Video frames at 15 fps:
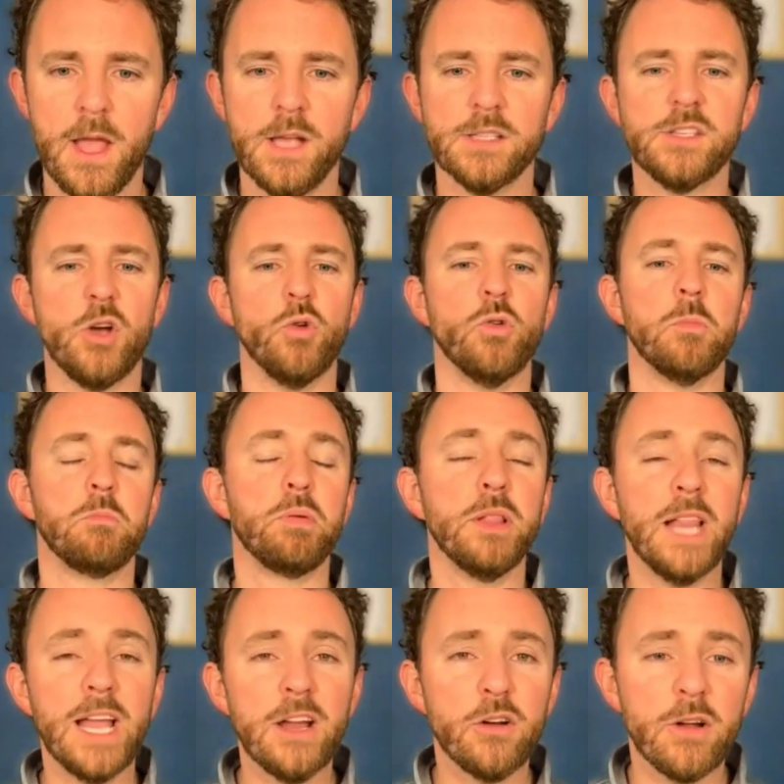So
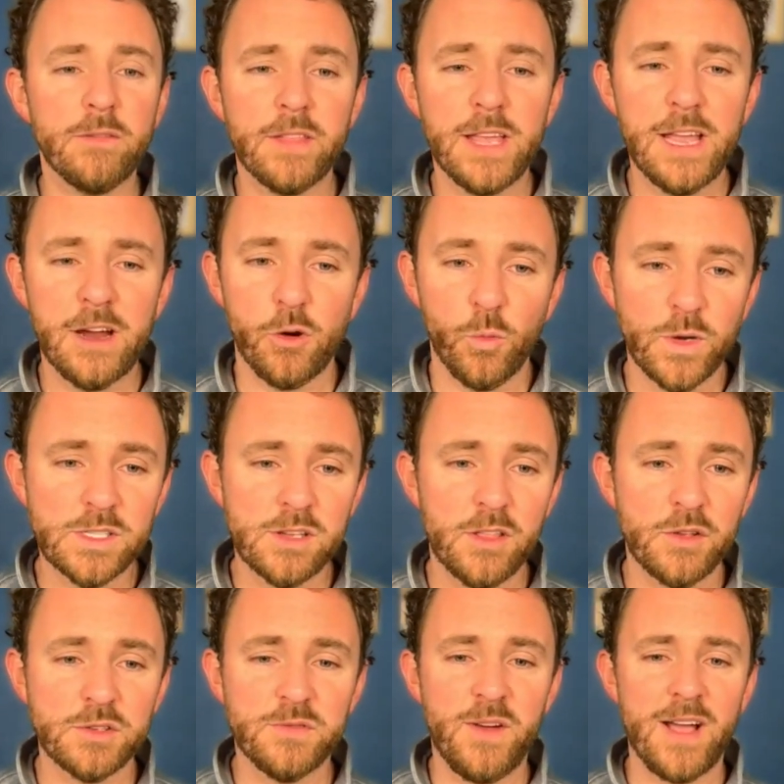player of the year, which of
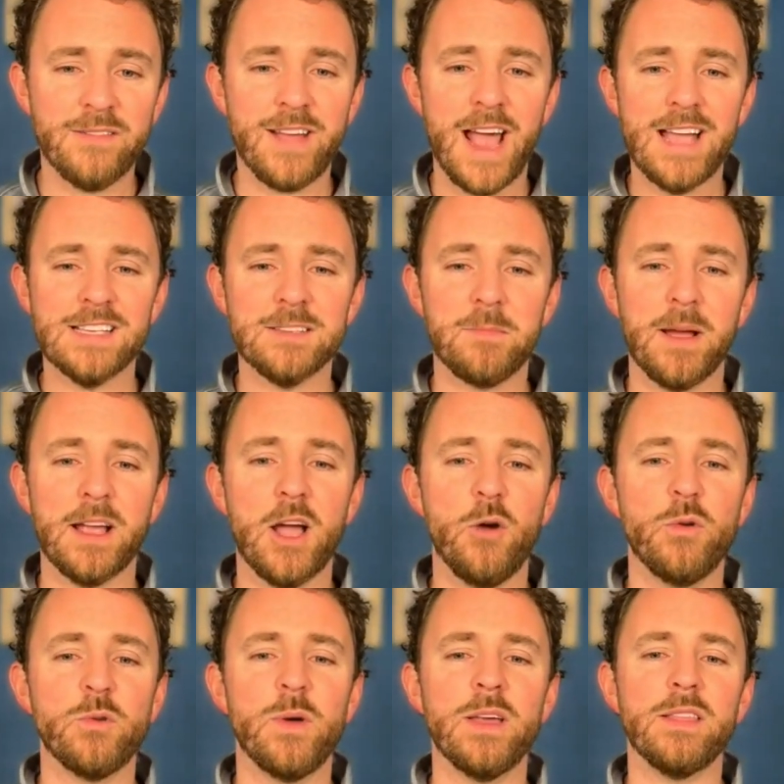those 5 guys am I
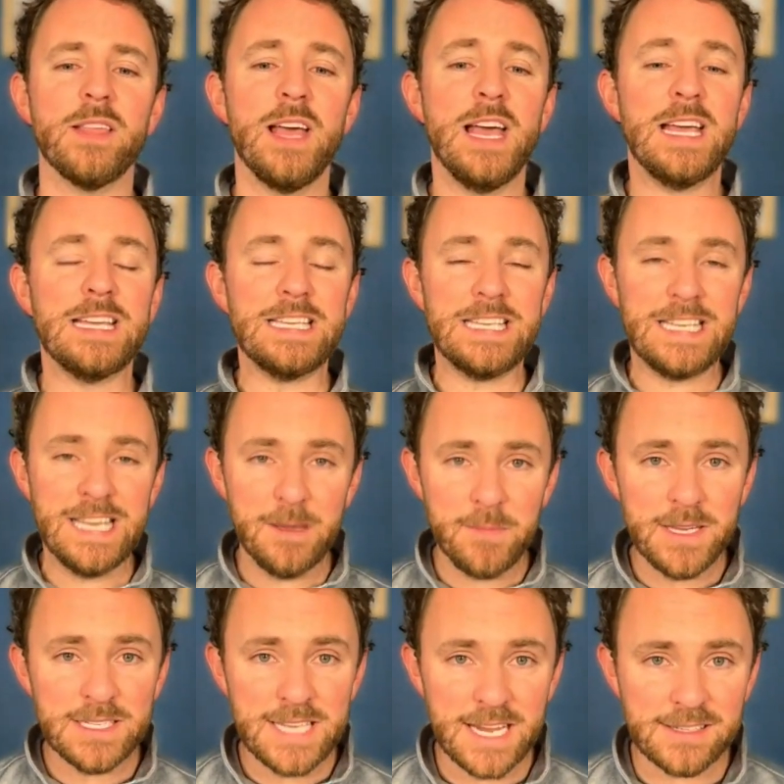going with? Give
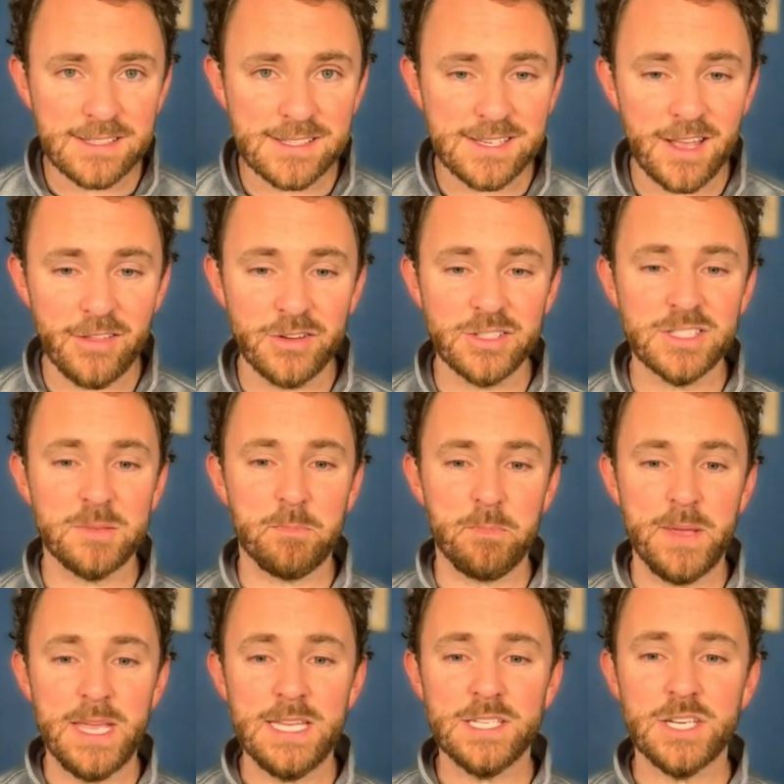me Texas Southern's
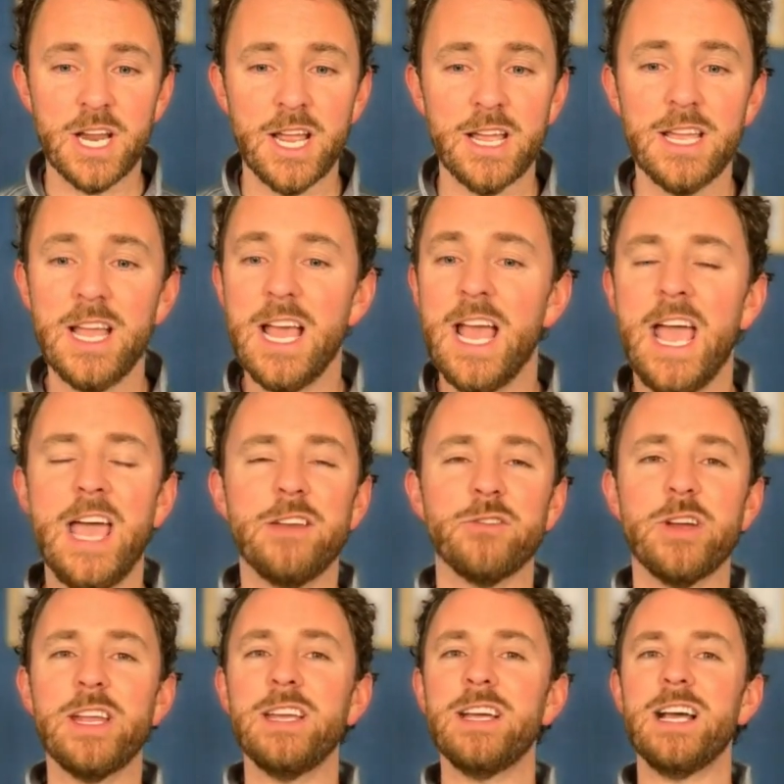PJ
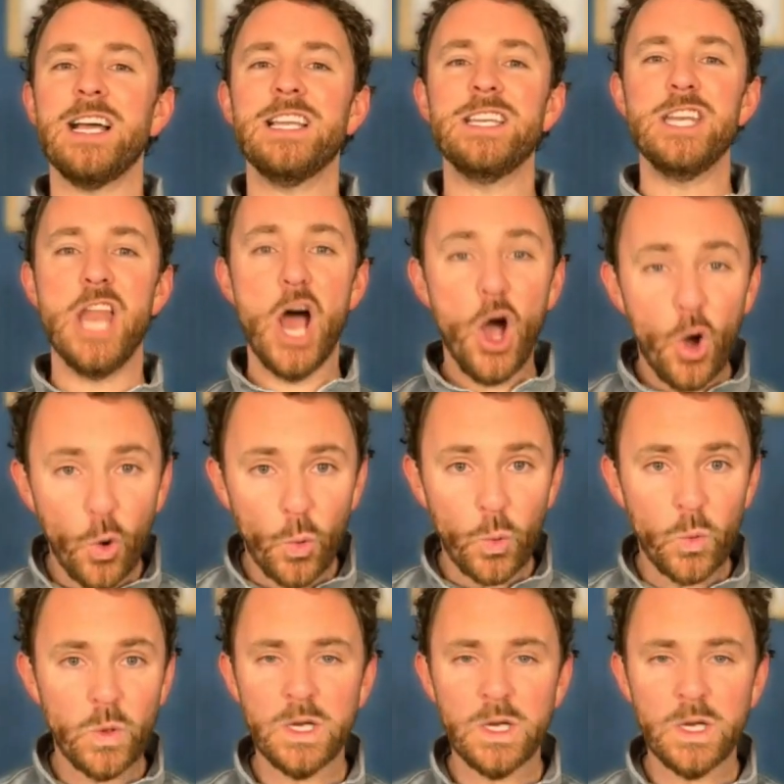Henry. No.